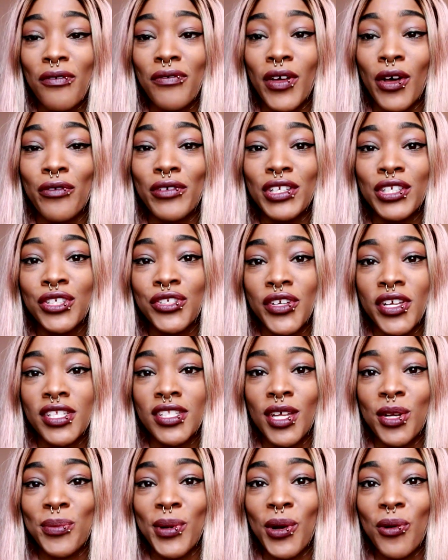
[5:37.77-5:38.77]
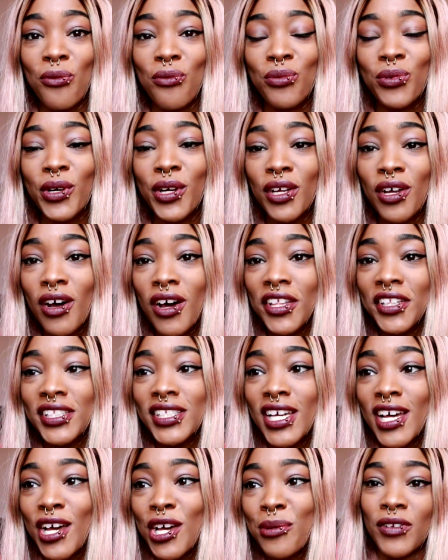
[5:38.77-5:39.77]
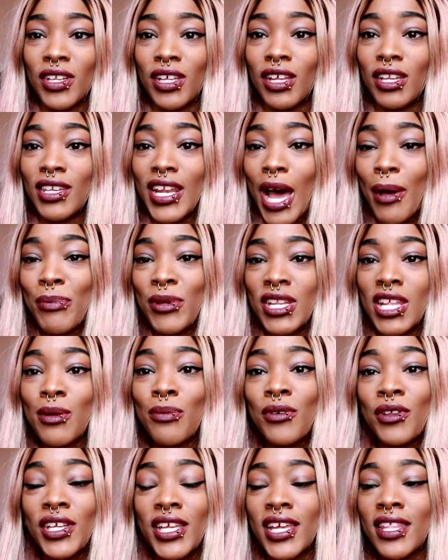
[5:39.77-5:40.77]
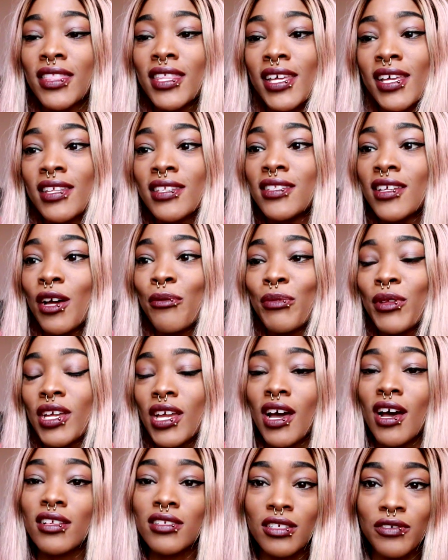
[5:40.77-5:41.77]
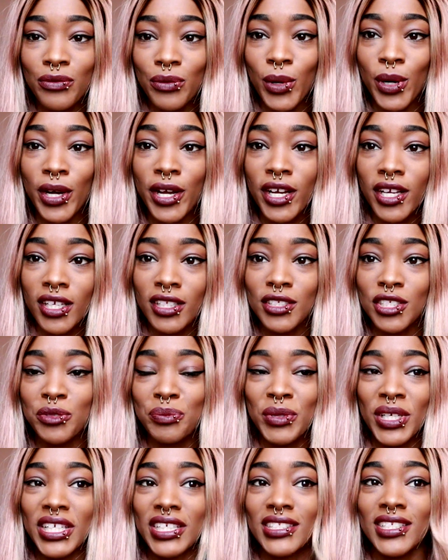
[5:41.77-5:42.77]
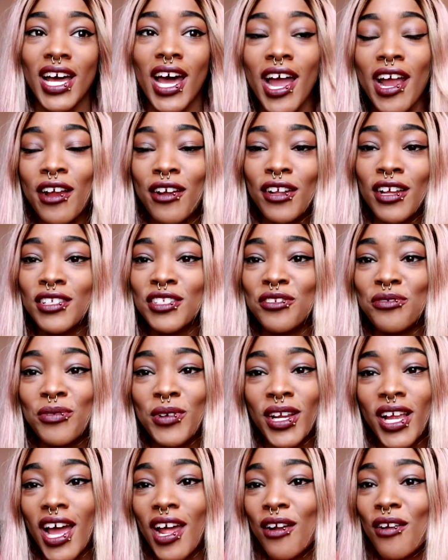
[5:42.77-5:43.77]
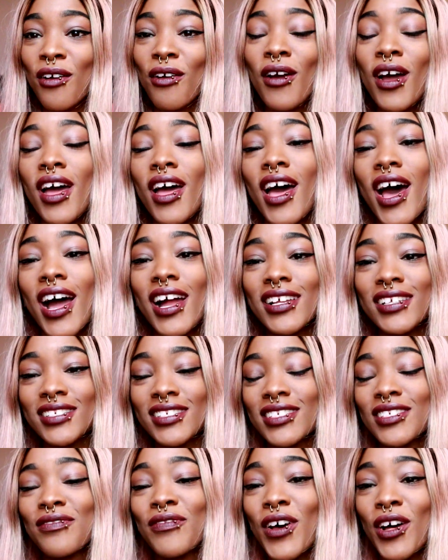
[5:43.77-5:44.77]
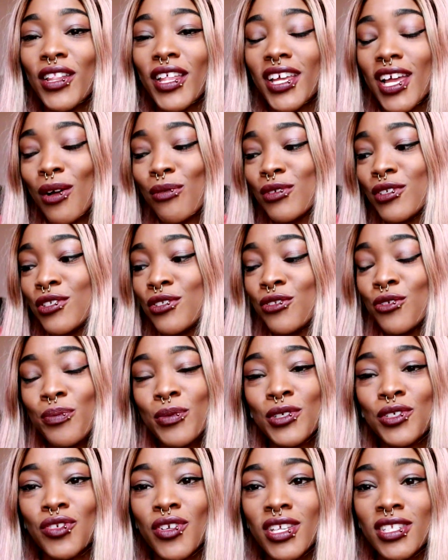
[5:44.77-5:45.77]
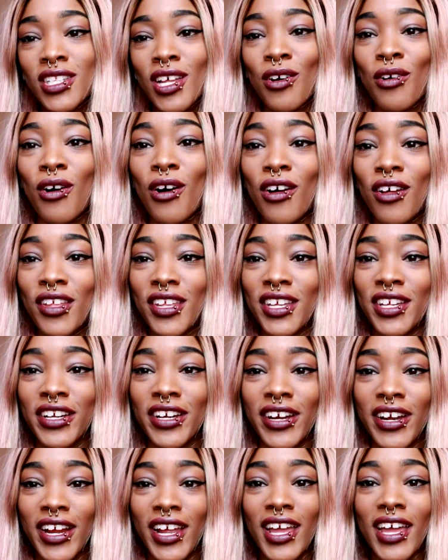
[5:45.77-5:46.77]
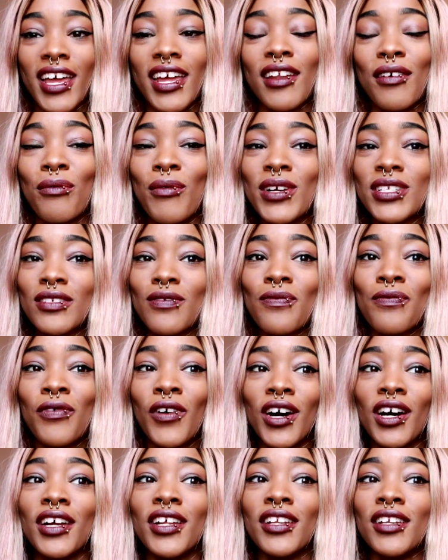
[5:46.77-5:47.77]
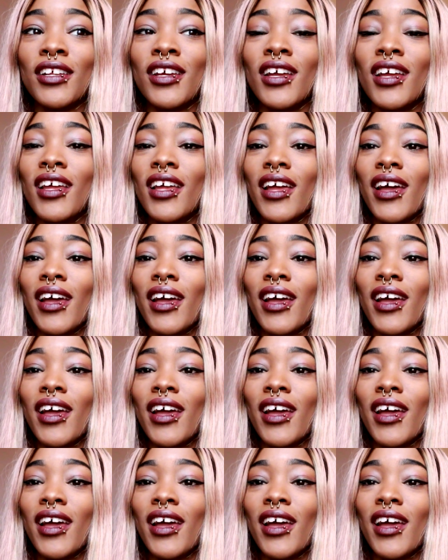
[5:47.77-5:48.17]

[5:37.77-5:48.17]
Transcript: I felt really stressed out about work all the time, not being able to get things done because of work and just being tired because of work. I don't know. I just felt like I was super stressed out all year and it wasn't fun